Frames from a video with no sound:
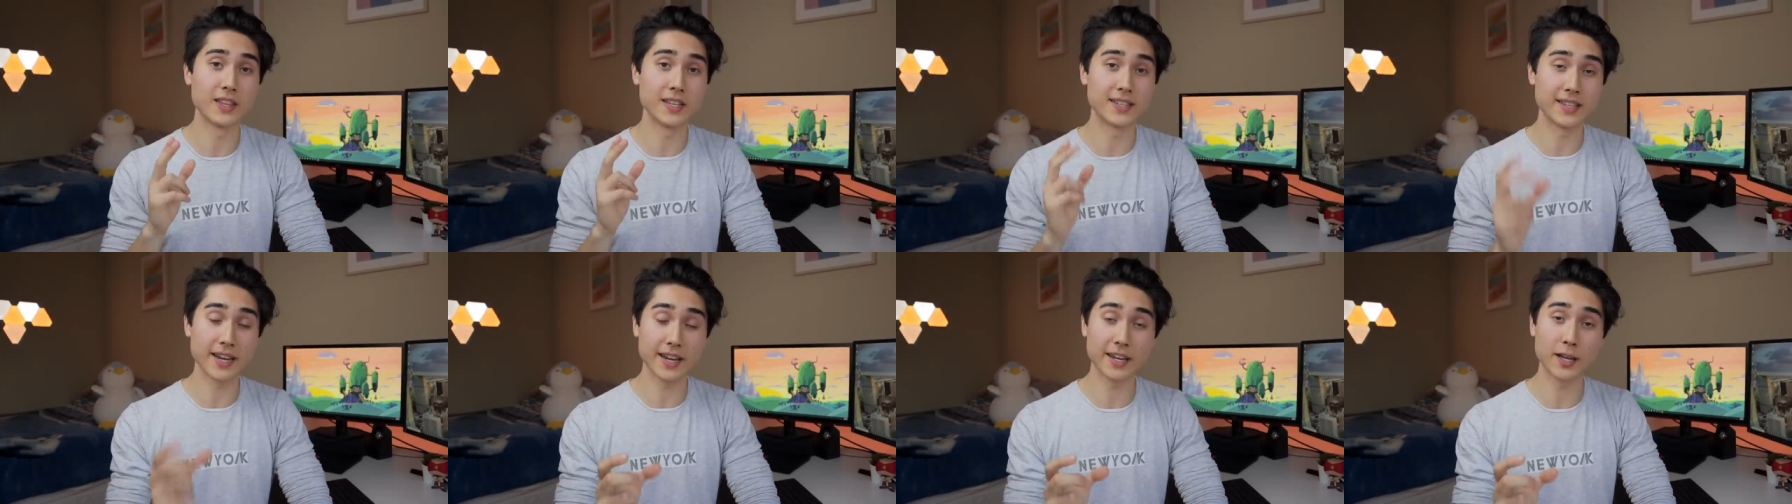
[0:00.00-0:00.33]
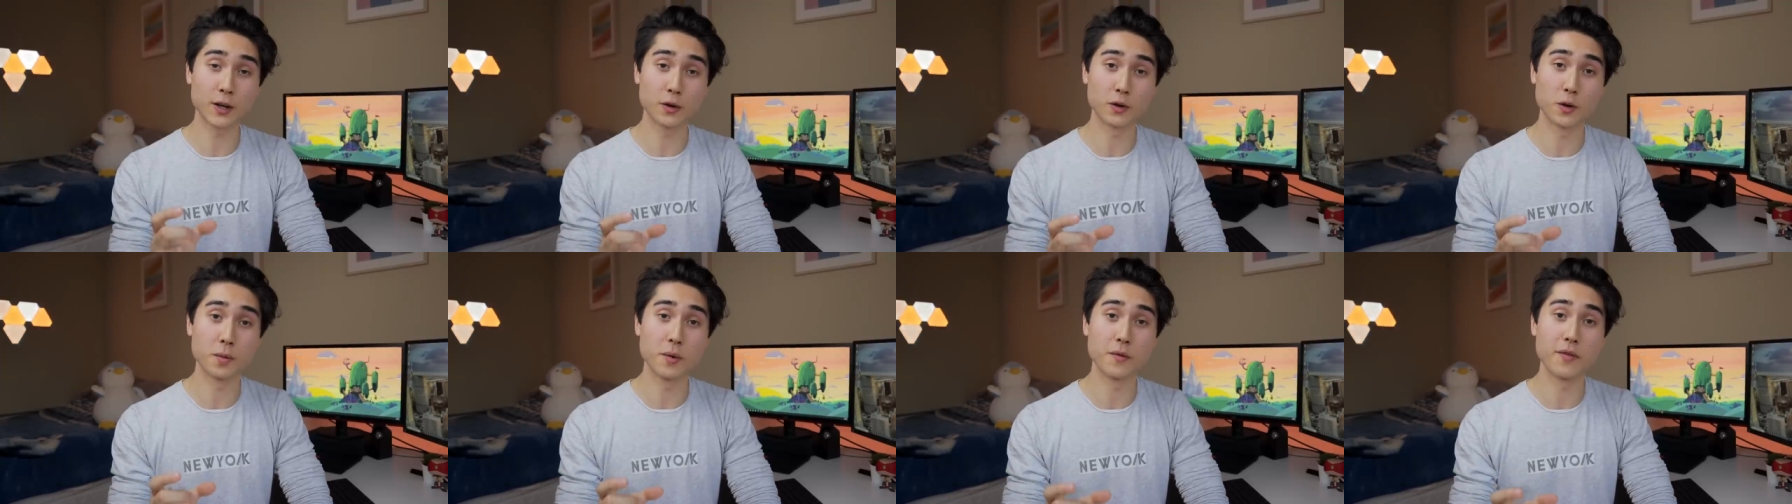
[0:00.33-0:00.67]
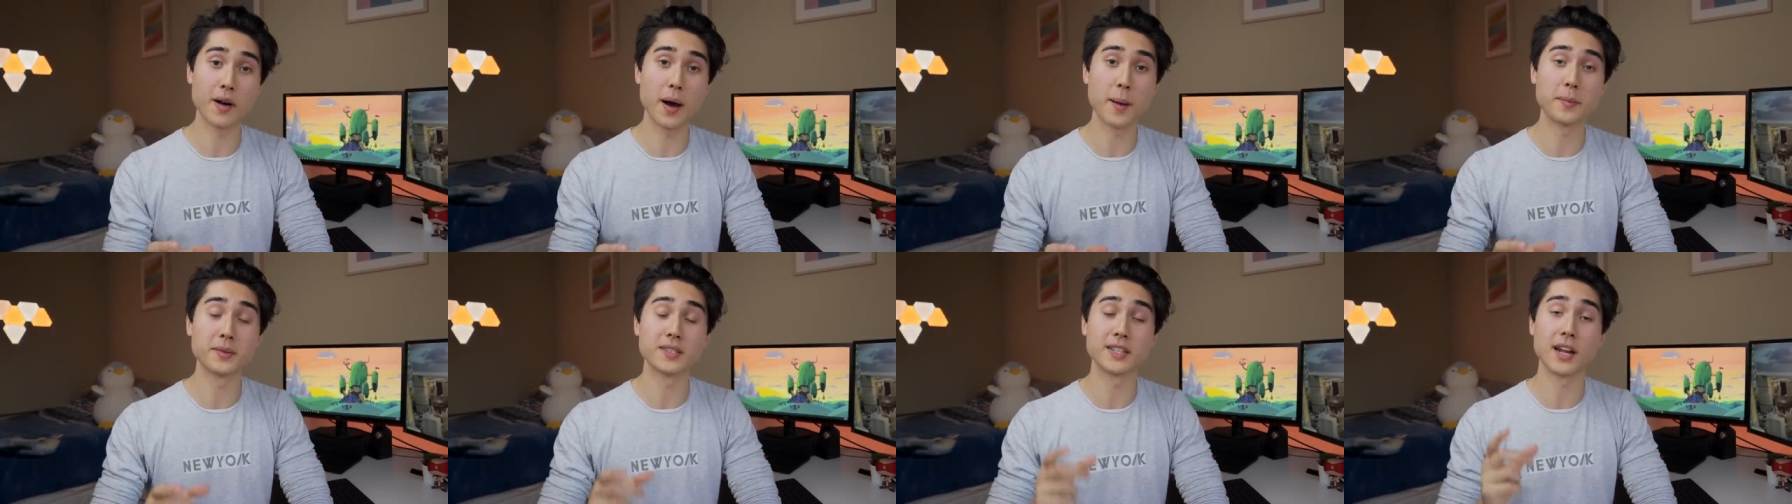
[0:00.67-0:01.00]
The second group of
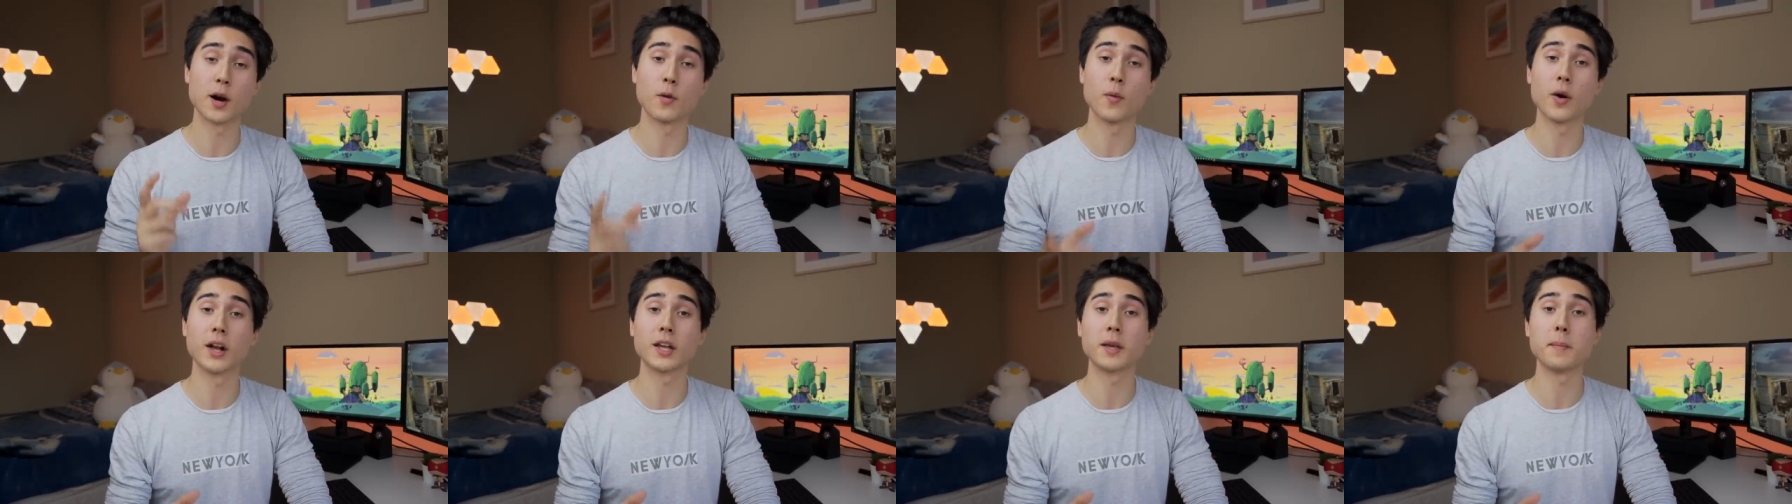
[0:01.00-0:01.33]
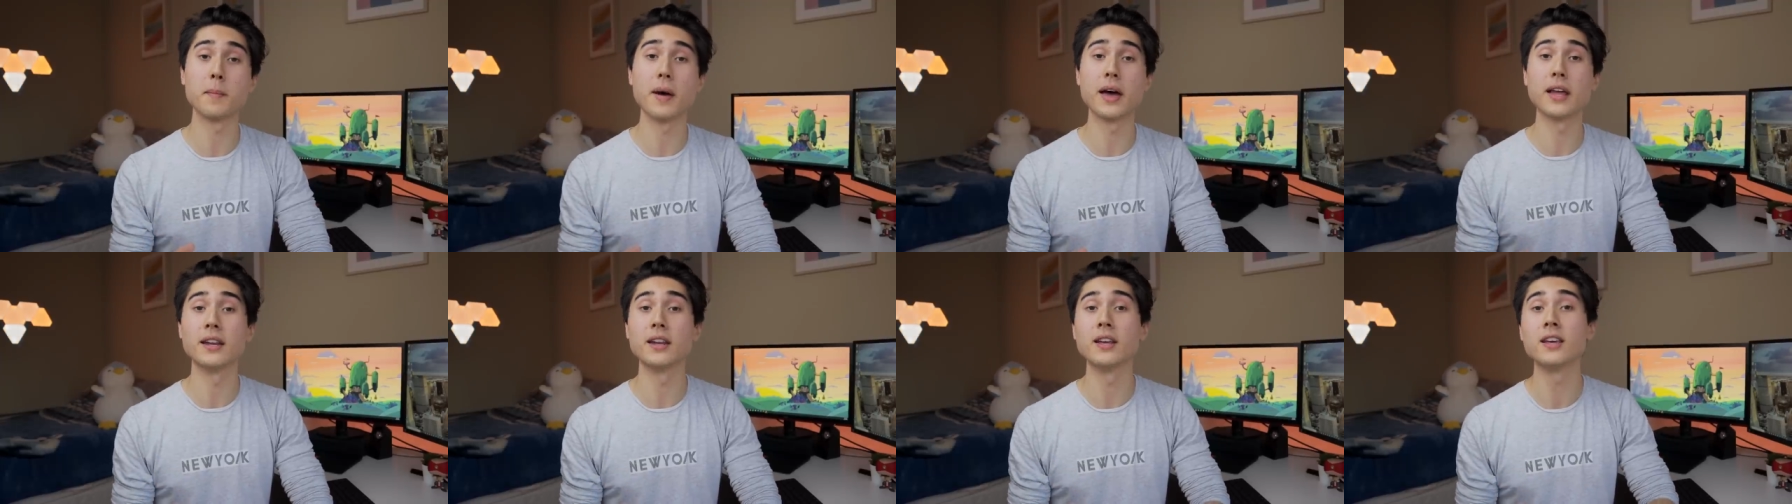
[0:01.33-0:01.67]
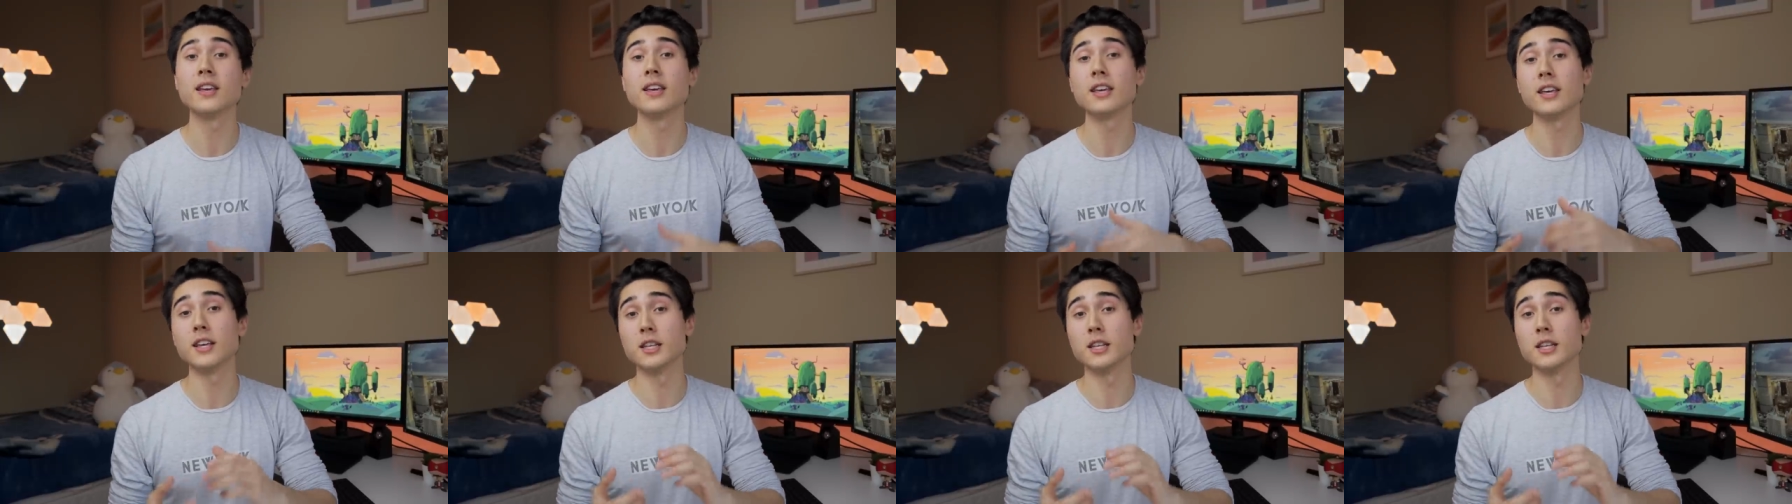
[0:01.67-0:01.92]
apps that I recommend